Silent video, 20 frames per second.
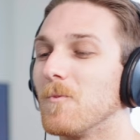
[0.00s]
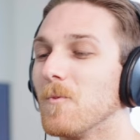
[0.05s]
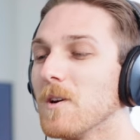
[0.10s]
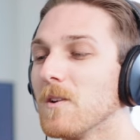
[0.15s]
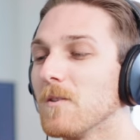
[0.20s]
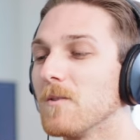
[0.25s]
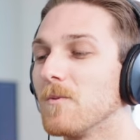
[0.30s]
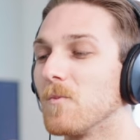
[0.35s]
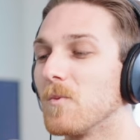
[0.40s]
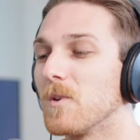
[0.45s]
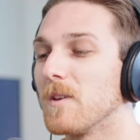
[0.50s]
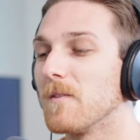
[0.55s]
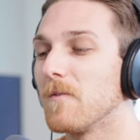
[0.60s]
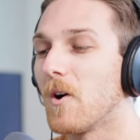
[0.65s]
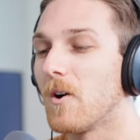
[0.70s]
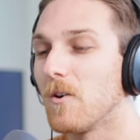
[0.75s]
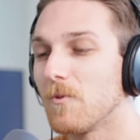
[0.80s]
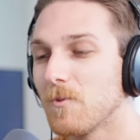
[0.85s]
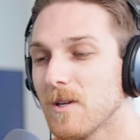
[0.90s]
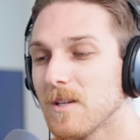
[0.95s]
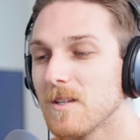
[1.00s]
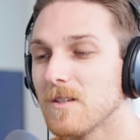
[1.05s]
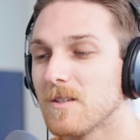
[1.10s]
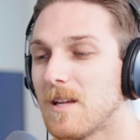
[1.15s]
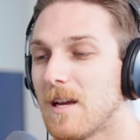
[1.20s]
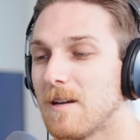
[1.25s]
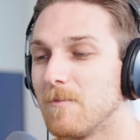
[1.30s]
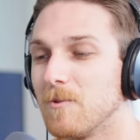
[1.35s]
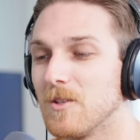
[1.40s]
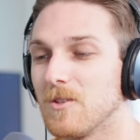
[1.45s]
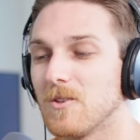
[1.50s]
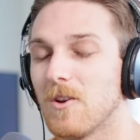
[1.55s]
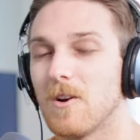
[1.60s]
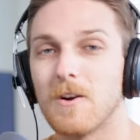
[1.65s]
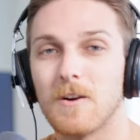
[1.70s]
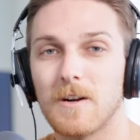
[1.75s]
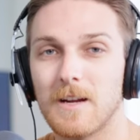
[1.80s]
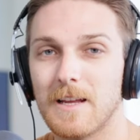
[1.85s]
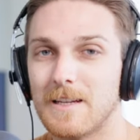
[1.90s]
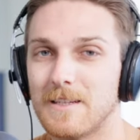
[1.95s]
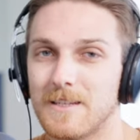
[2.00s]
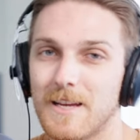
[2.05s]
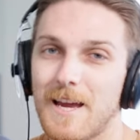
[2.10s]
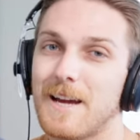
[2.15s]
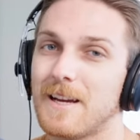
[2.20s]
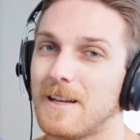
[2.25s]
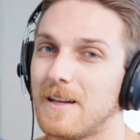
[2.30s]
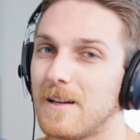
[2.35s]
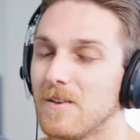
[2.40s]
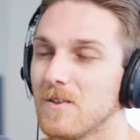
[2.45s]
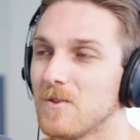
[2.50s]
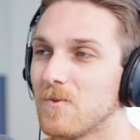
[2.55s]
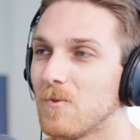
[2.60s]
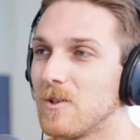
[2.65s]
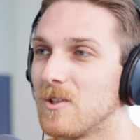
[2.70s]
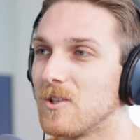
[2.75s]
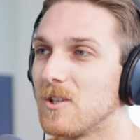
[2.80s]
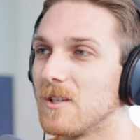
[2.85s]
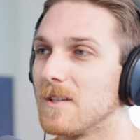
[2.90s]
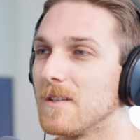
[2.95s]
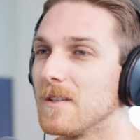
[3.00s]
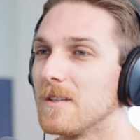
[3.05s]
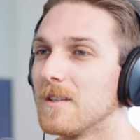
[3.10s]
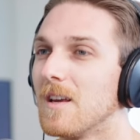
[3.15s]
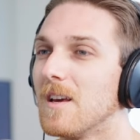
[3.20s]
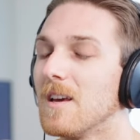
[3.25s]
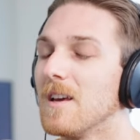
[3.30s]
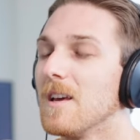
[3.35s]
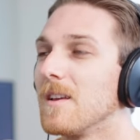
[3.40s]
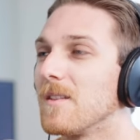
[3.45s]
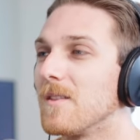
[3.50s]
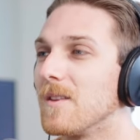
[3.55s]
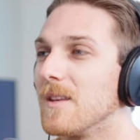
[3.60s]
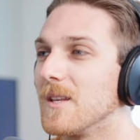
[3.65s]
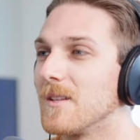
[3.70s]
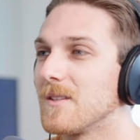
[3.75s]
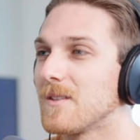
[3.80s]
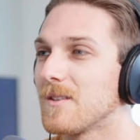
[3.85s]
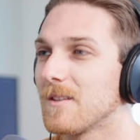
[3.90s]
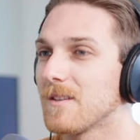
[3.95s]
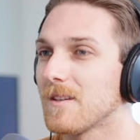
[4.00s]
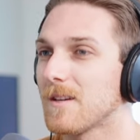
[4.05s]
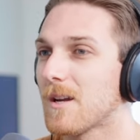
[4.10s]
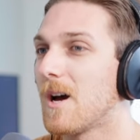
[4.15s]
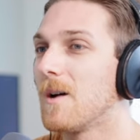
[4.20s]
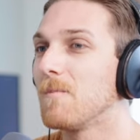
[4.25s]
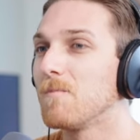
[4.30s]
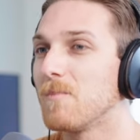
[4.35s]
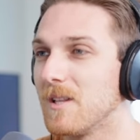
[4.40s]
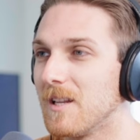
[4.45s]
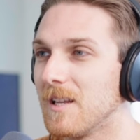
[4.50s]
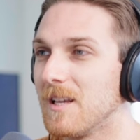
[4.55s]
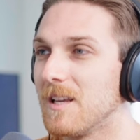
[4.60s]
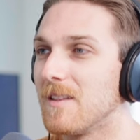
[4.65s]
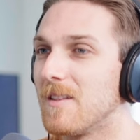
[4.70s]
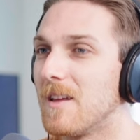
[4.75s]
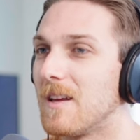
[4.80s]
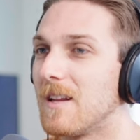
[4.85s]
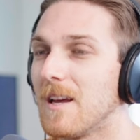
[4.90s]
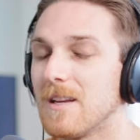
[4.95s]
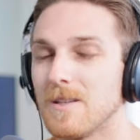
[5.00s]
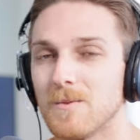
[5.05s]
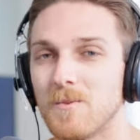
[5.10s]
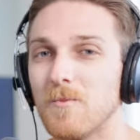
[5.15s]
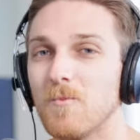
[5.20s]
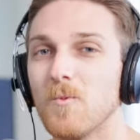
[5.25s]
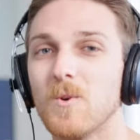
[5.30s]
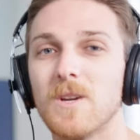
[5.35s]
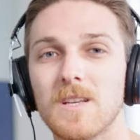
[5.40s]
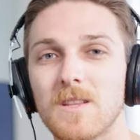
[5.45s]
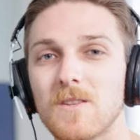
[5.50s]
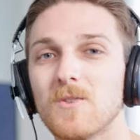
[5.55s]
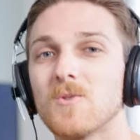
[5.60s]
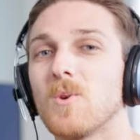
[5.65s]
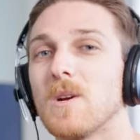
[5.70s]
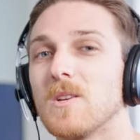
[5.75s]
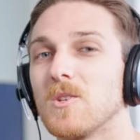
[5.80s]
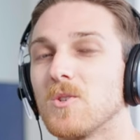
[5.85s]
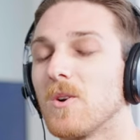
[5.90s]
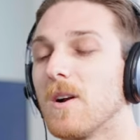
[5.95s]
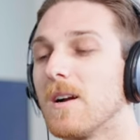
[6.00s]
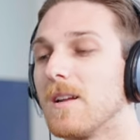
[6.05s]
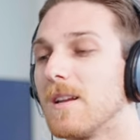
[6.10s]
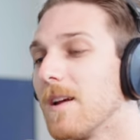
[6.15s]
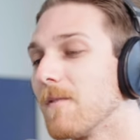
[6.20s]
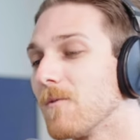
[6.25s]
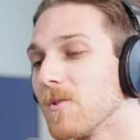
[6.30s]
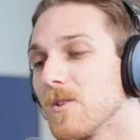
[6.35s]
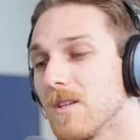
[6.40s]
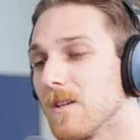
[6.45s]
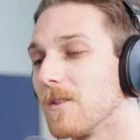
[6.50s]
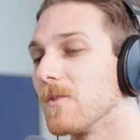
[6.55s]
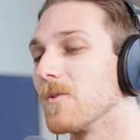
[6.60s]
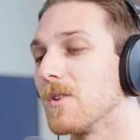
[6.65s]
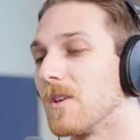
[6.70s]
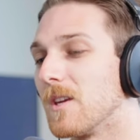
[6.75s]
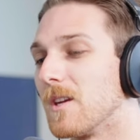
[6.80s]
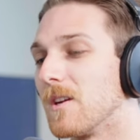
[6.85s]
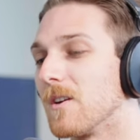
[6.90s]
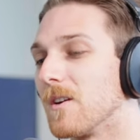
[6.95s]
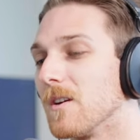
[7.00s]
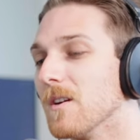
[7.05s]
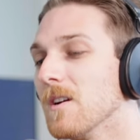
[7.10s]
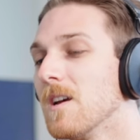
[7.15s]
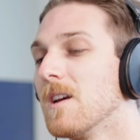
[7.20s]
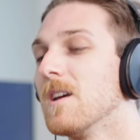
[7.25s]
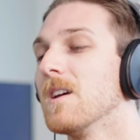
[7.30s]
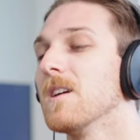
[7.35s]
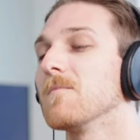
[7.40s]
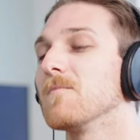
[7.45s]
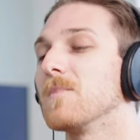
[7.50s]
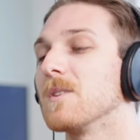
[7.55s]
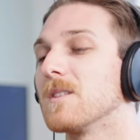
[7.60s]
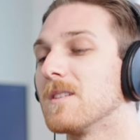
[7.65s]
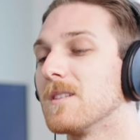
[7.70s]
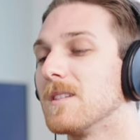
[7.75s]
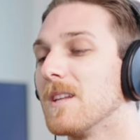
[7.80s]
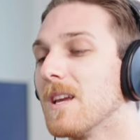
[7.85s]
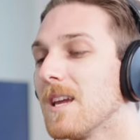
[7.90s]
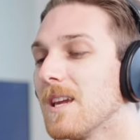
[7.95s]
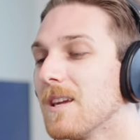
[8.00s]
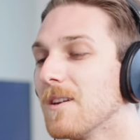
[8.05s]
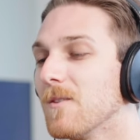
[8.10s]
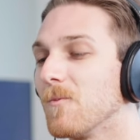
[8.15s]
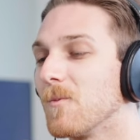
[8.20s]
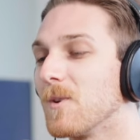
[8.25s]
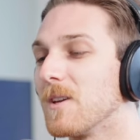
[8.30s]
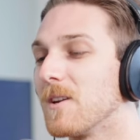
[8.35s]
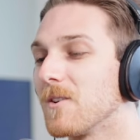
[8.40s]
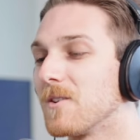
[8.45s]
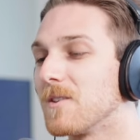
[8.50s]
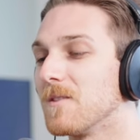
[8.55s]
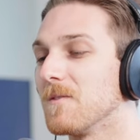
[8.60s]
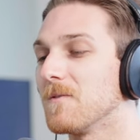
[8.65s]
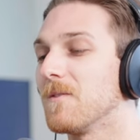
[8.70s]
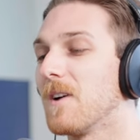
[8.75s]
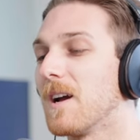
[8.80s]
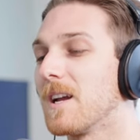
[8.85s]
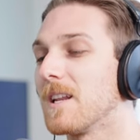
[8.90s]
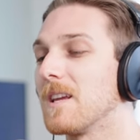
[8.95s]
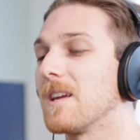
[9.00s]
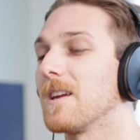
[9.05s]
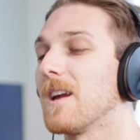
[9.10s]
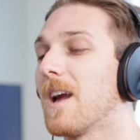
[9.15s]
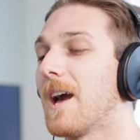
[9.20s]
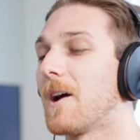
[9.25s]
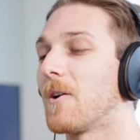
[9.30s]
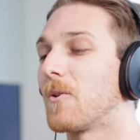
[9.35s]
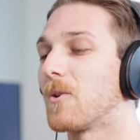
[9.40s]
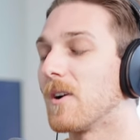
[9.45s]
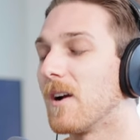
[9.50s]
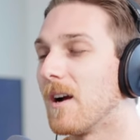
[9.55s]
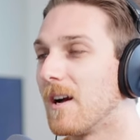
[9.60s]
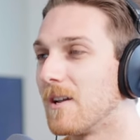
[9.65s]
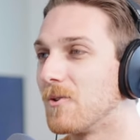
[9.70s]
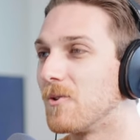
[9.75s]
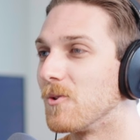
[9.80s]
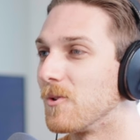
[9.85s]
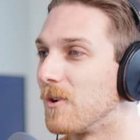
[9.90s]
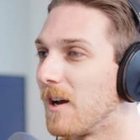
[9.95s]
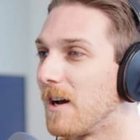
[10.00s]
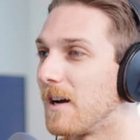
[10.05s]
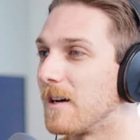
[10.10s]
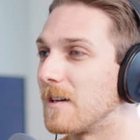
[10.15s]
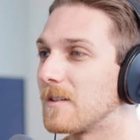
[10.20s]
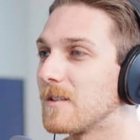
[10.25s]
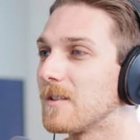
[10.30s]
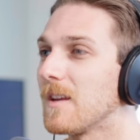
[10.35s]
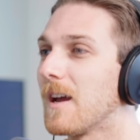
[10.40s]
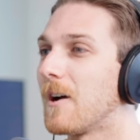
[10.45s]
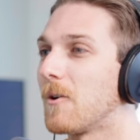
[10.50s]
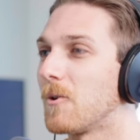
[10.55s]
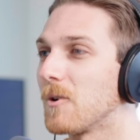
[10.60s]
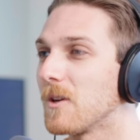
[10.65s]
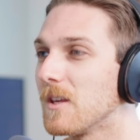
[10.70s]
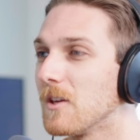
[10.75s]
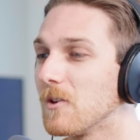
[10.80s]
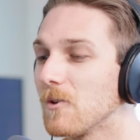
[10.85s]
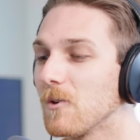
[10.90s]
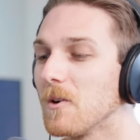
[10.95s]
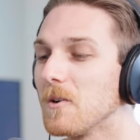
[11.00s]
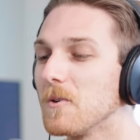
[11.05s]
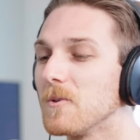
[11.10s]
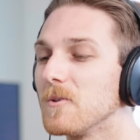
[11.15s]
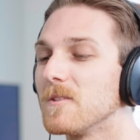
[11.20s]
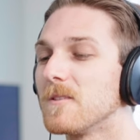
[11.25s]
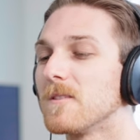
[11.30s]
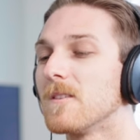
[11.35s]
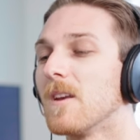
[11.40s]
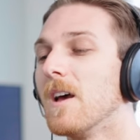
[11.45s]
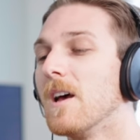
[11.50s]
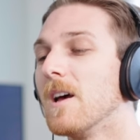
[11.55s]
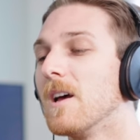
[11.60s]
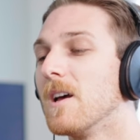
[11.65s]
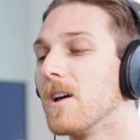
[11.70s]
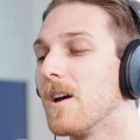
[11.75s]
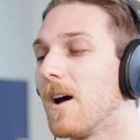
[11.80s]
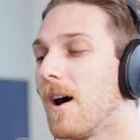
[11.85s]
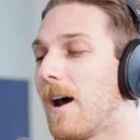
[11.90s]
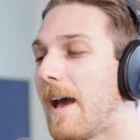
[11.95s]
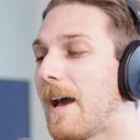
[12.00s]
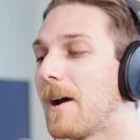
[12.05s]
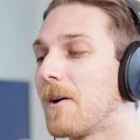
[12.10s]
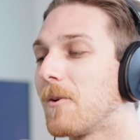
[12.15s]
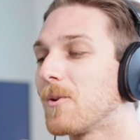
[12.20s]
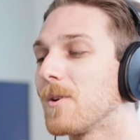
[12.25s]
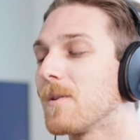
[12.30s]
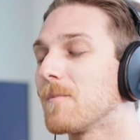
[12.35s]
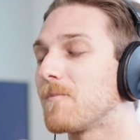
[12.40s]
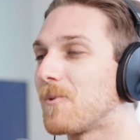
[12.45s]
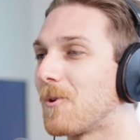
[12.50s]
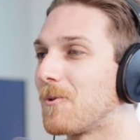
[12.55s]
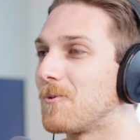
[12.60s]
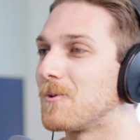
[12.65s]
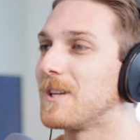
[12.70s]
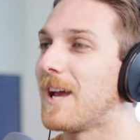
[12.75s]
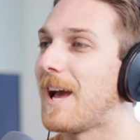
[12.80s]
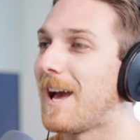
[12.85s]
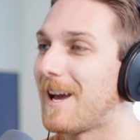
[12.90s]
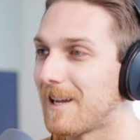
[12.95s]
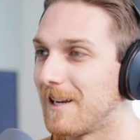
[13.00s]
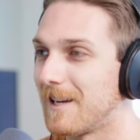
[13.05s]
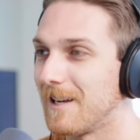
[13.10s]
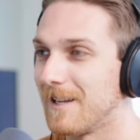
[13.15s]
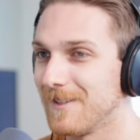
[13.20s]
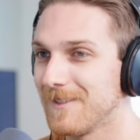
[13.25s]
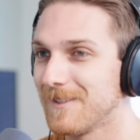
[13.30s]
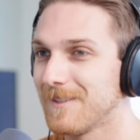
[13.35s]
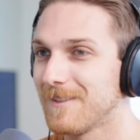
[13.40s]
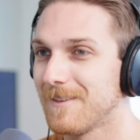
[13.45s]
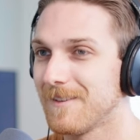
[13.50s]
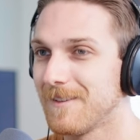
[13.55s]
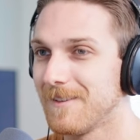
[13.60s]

Well, we have already established our antagonist, which is this company that has been winning the treasure hunt every single year but today we are defining our underdogs, our heroes, our protagonists.